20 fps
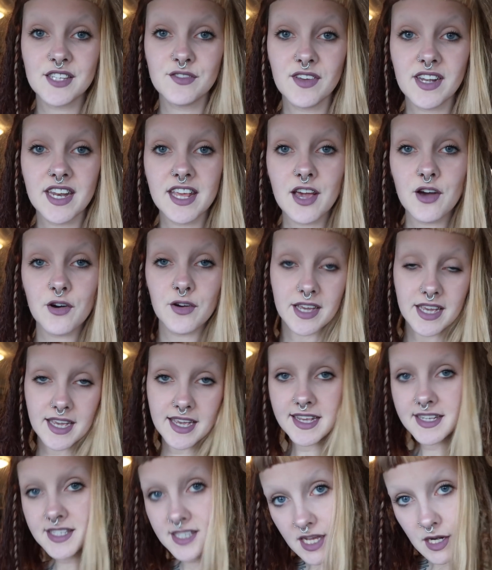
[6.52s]
video
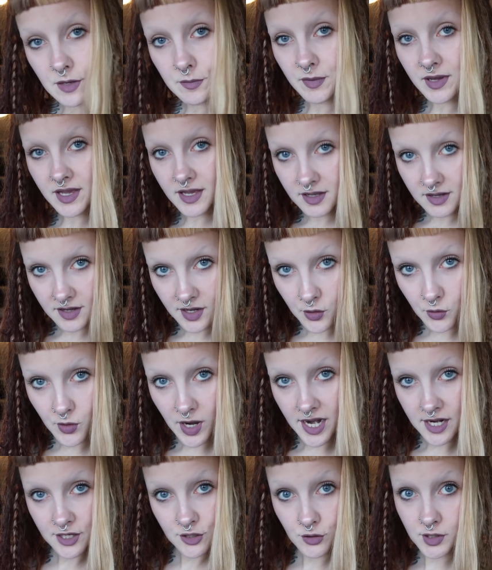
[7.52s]
is gonna be a new
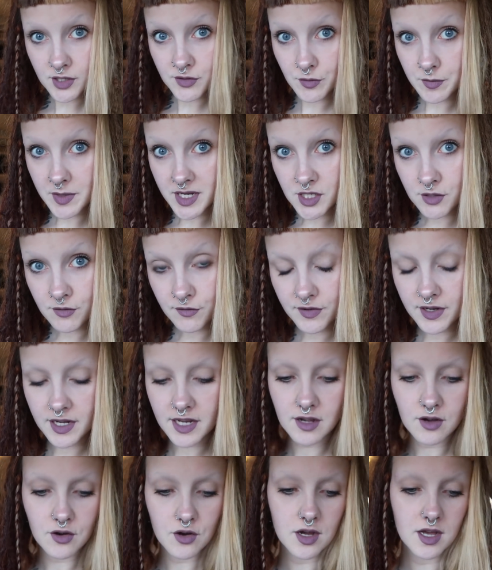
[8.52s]
hair transformation
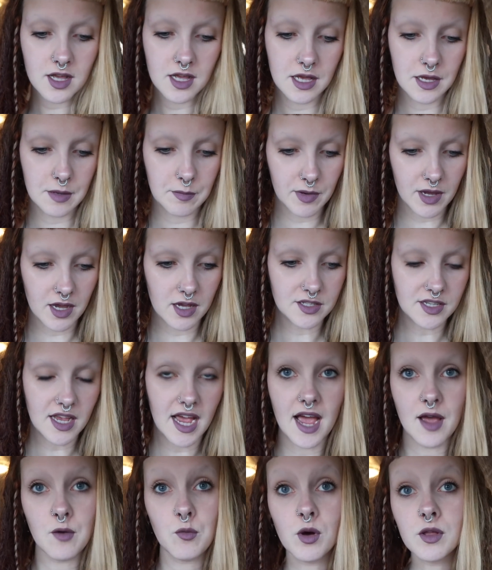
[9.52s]
video because
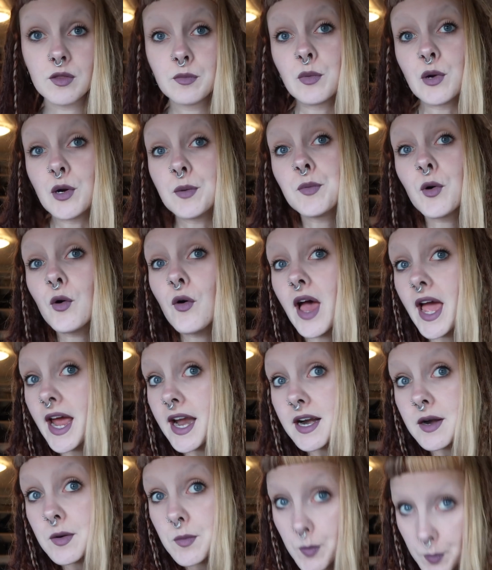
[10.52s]
I want purple
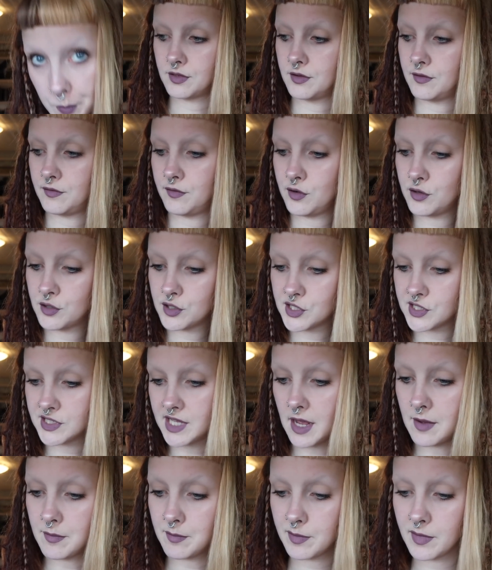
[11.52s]
hair. The first
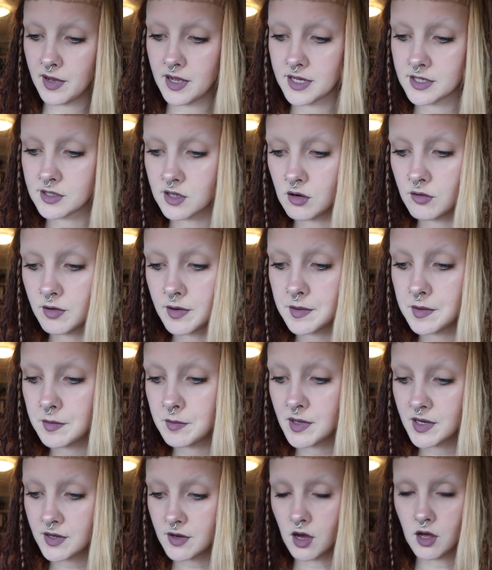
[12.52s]
step is already
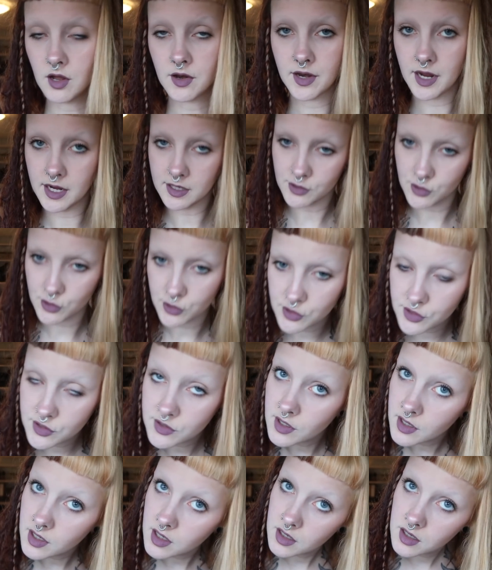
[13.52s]
be done. I
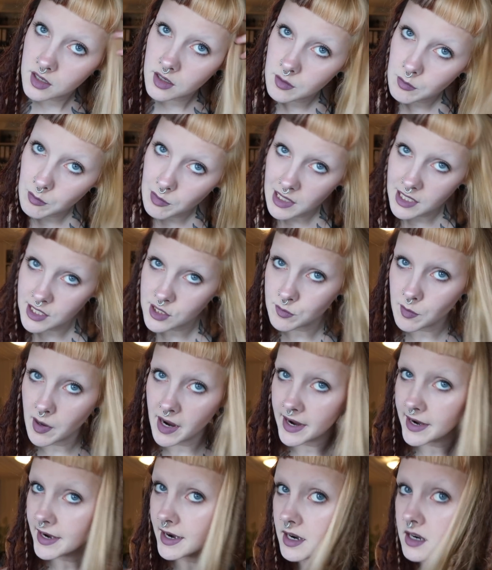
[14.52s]
just bleached my
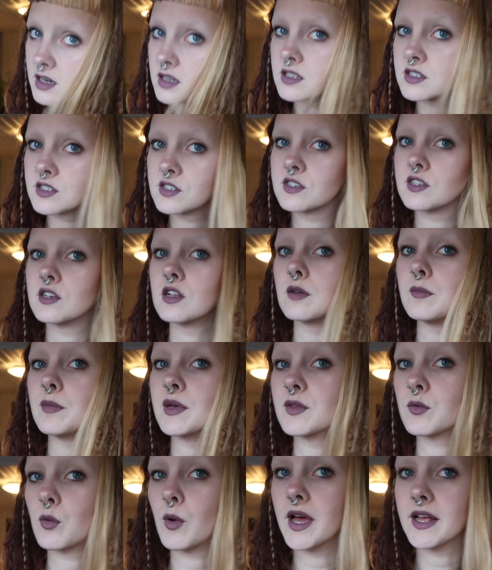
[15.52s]
hair, still a
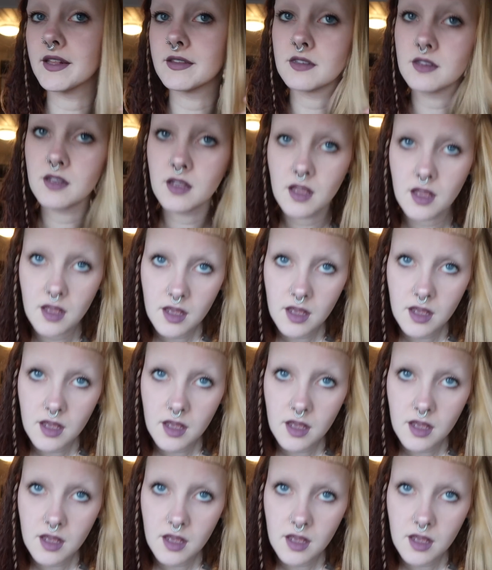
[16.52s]
bit wet.